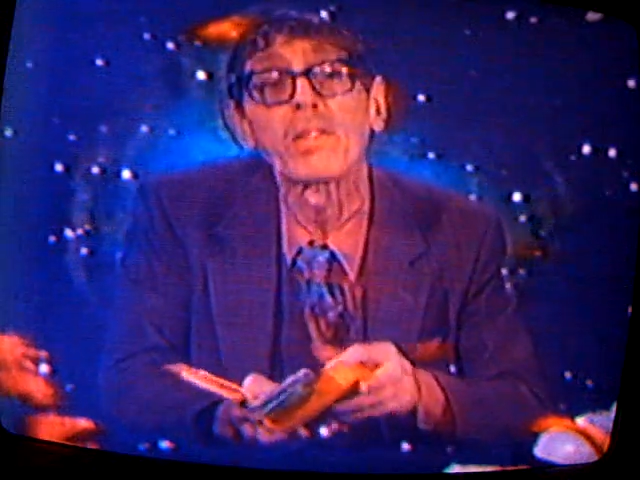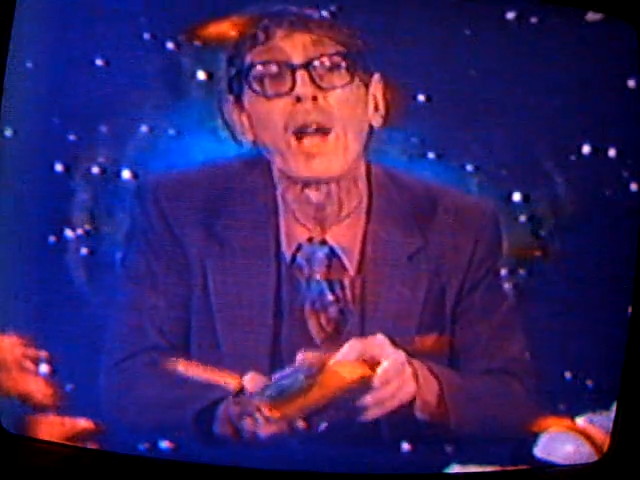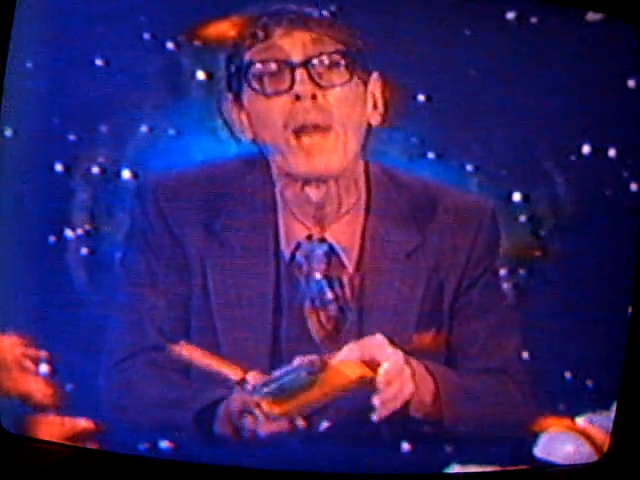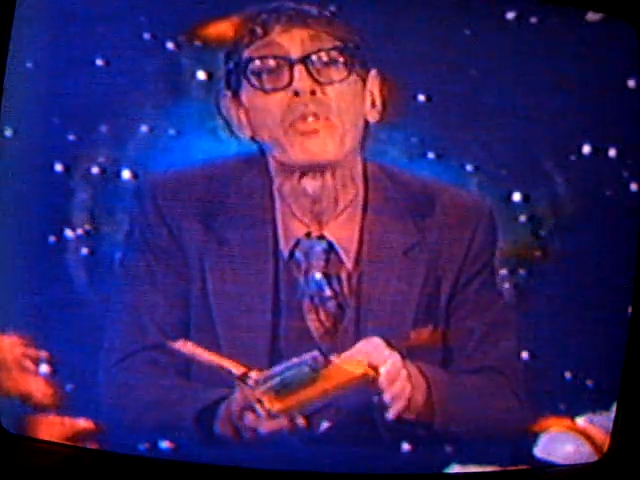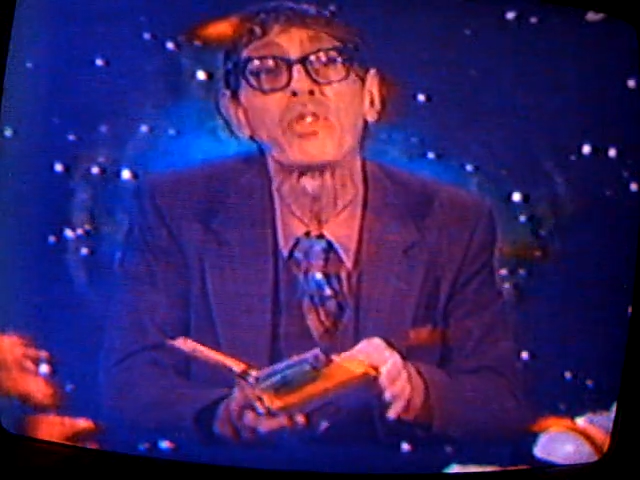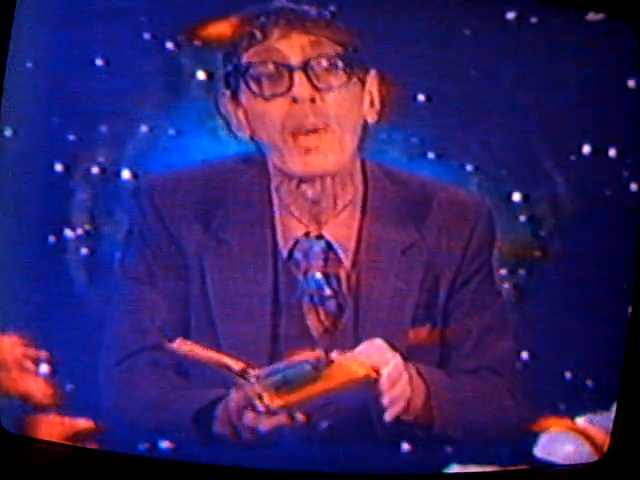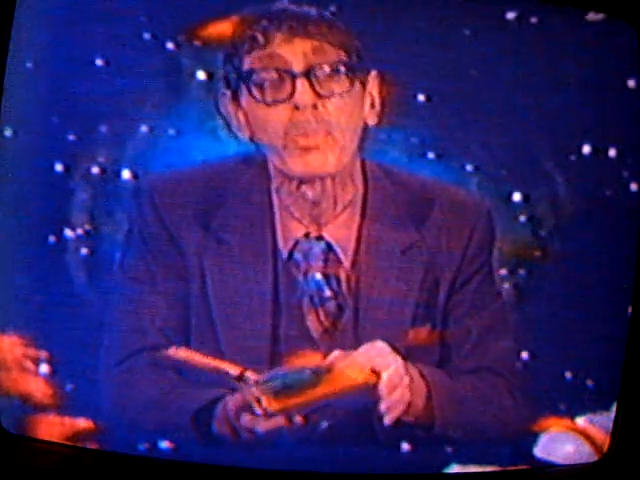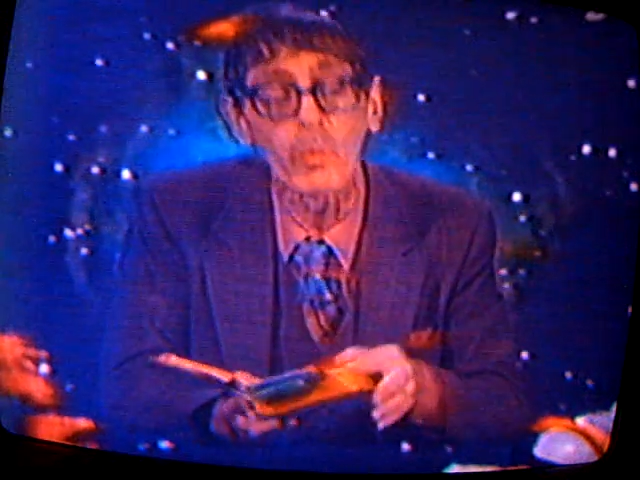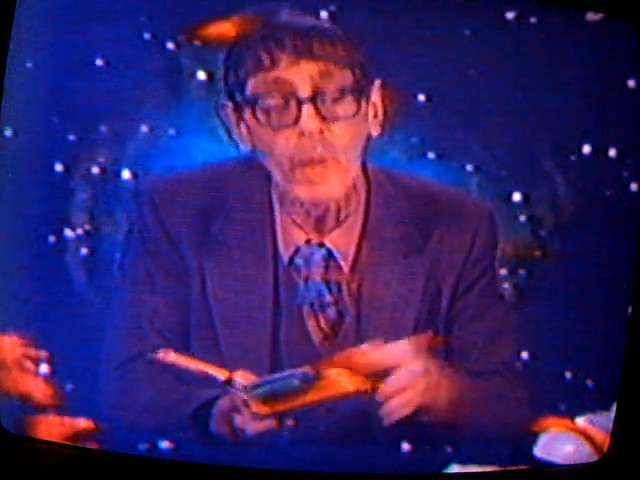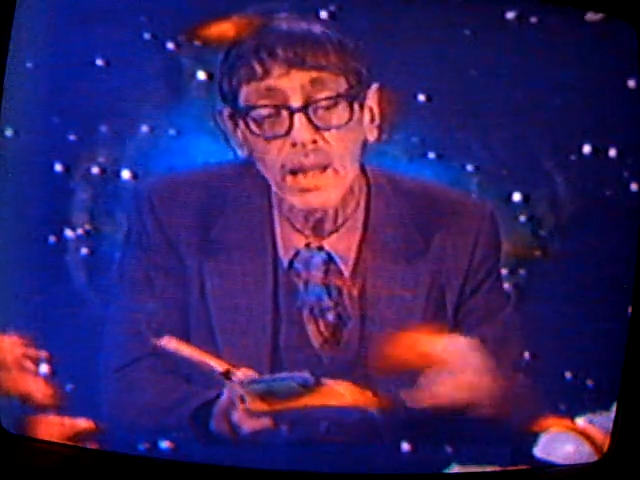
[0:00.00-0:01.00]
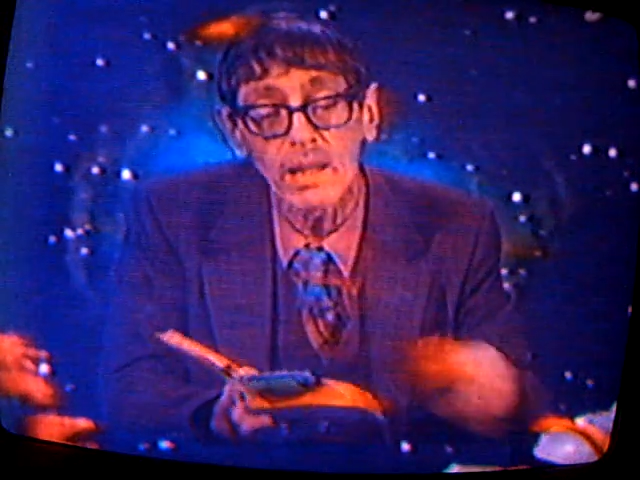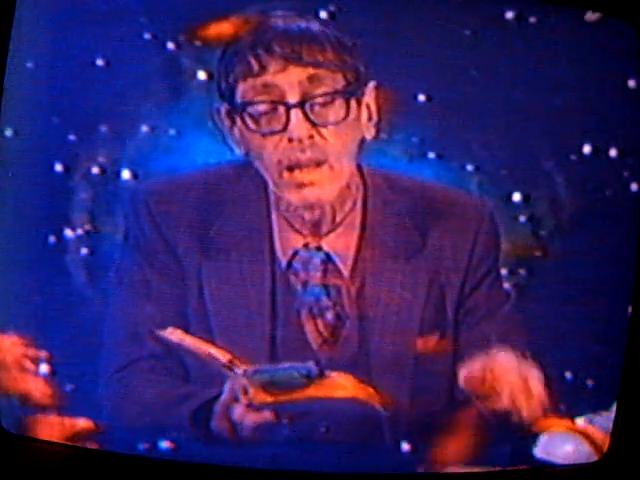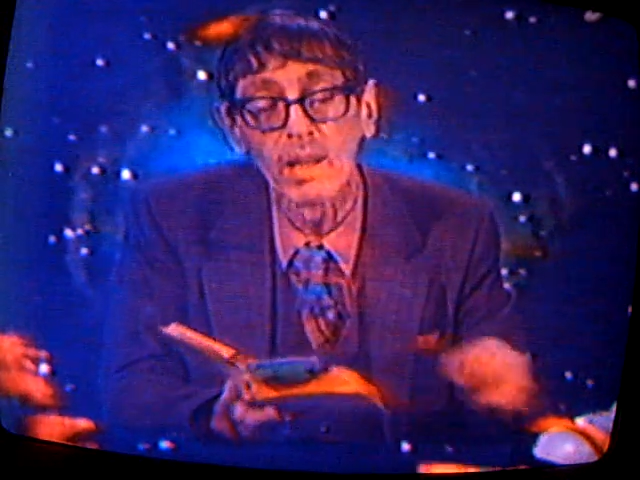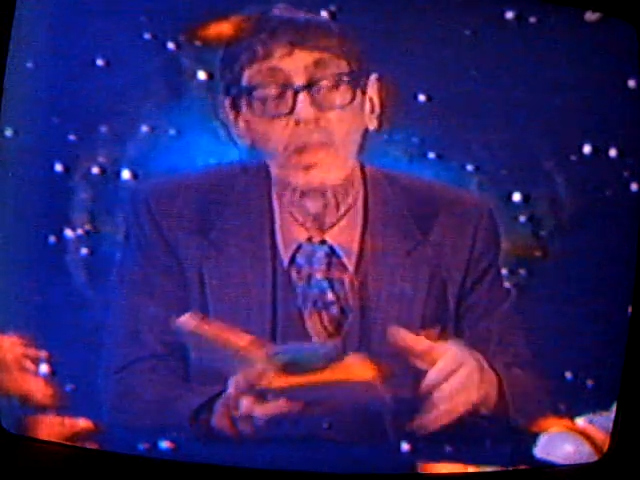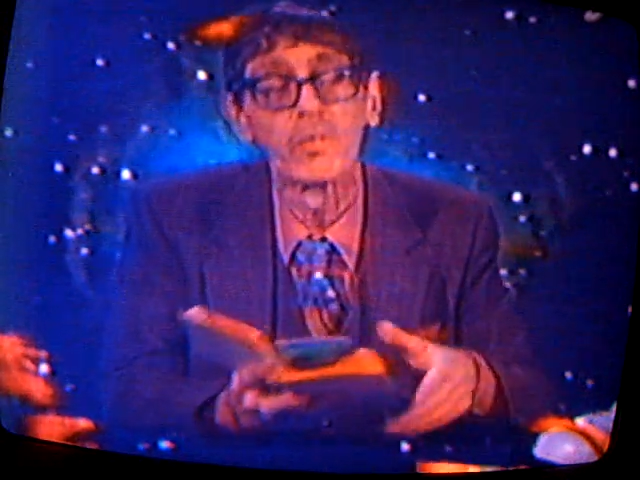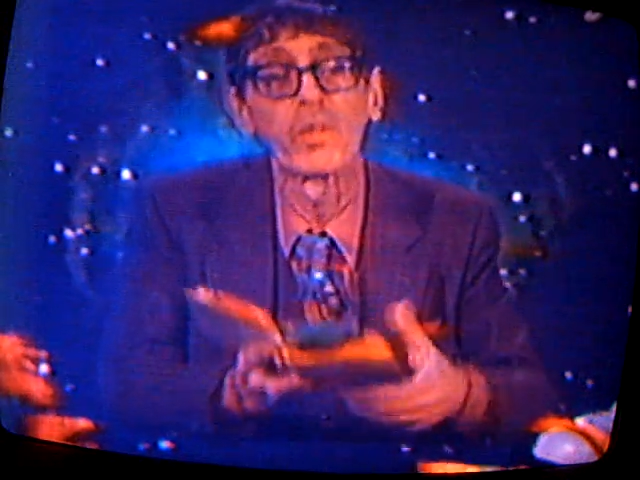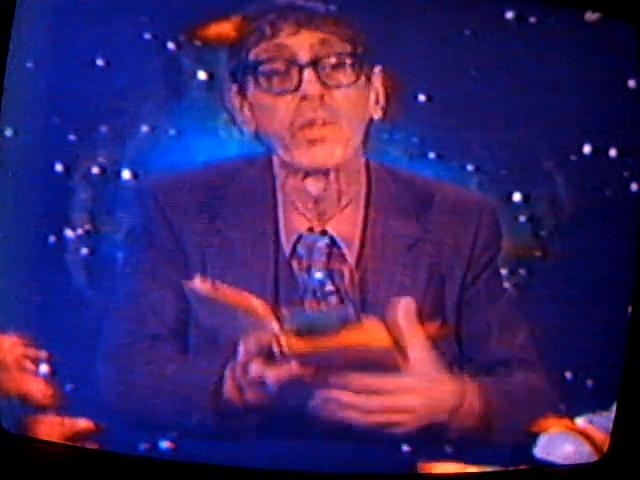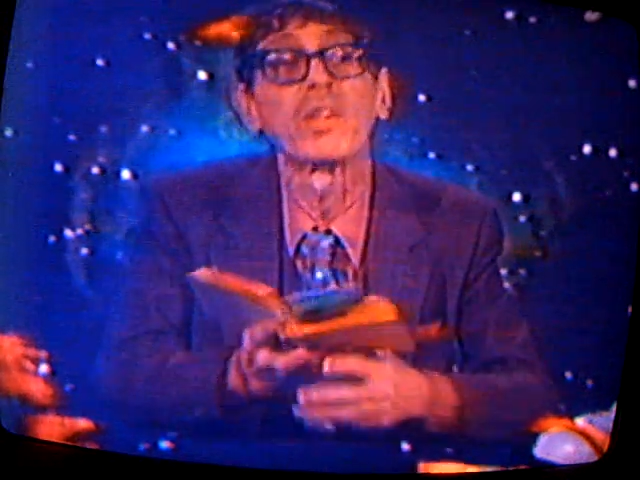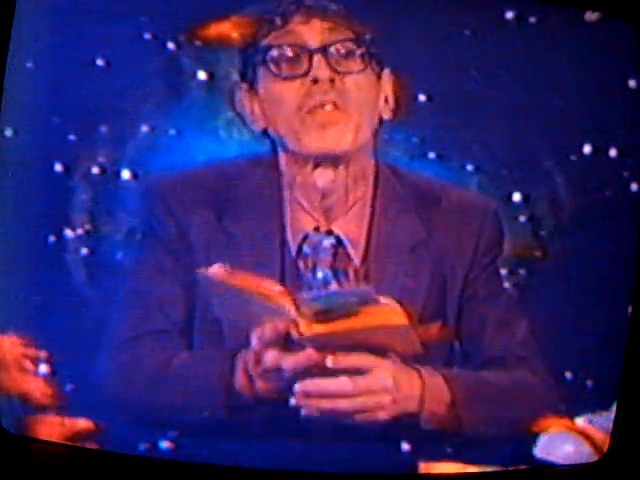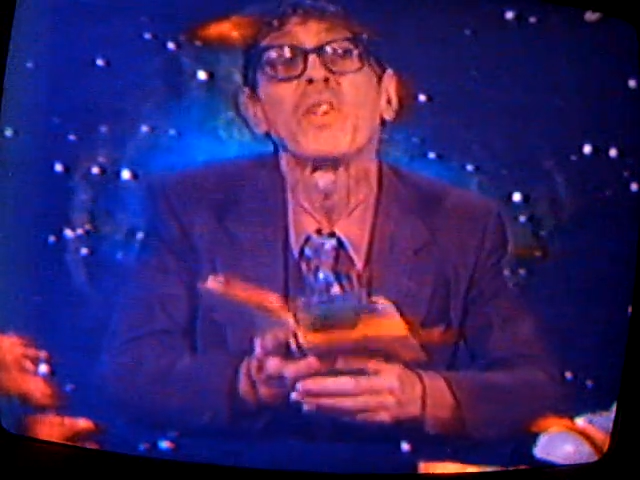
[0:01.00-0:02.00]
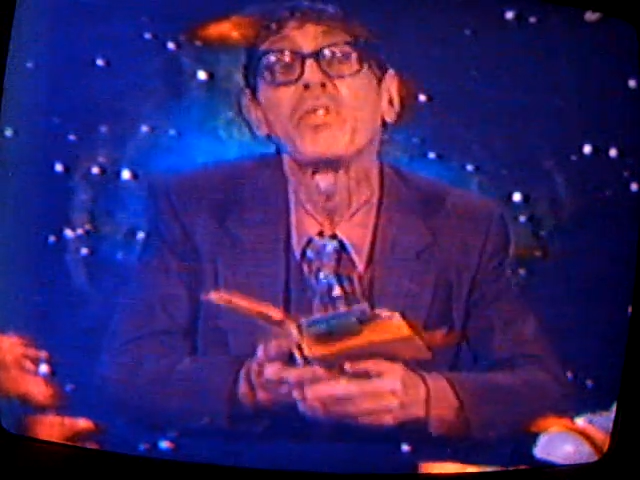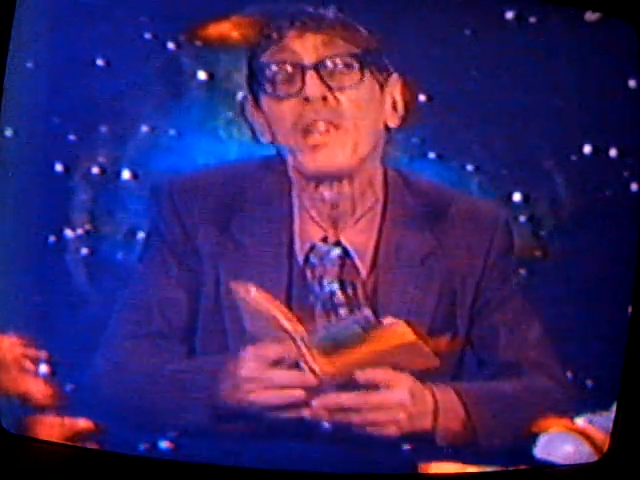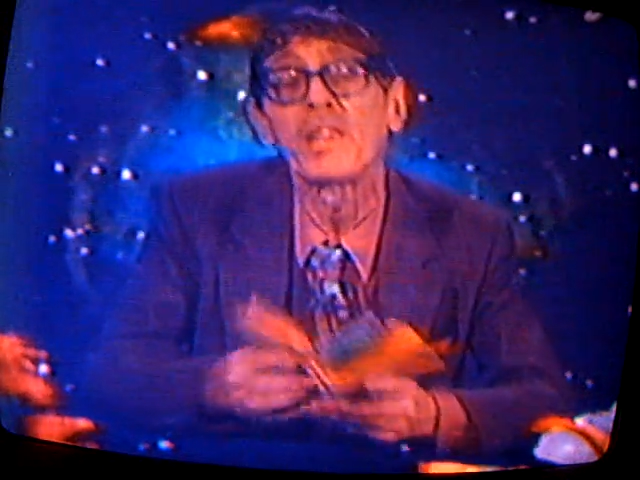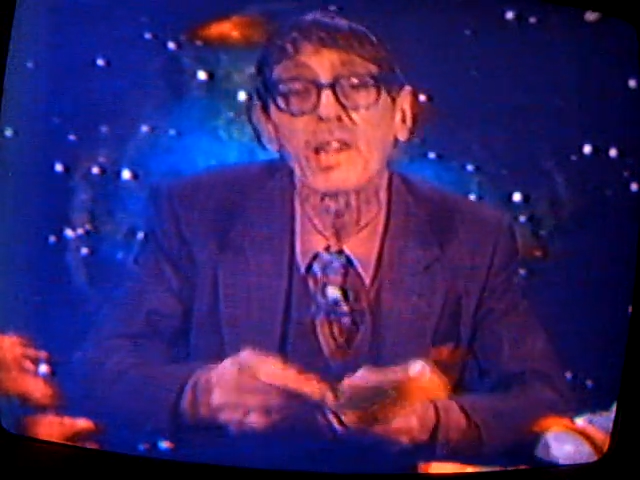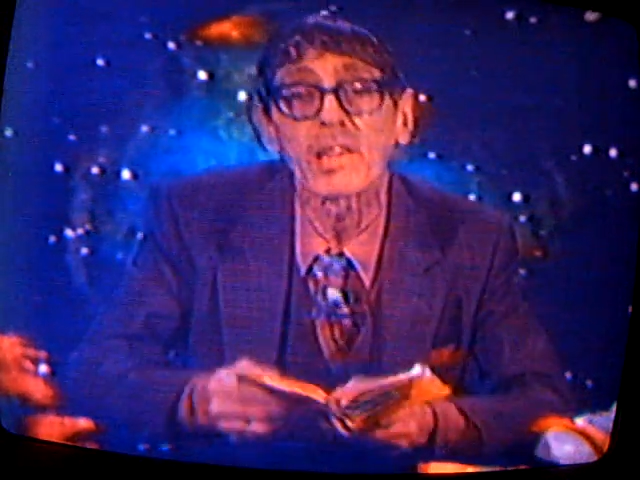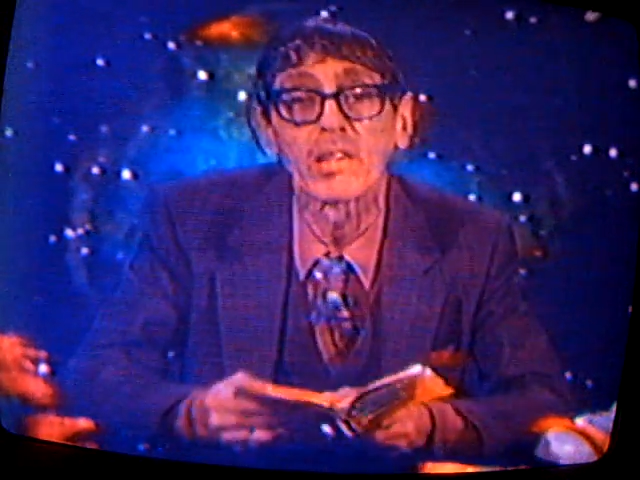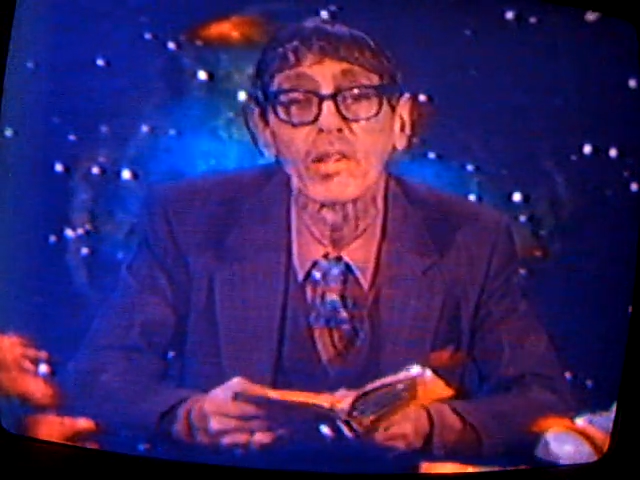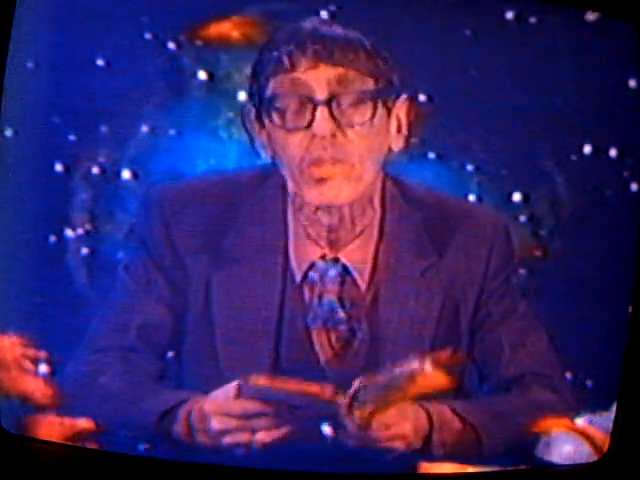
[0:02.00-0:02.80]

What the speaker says: this time chapter 8, verses 56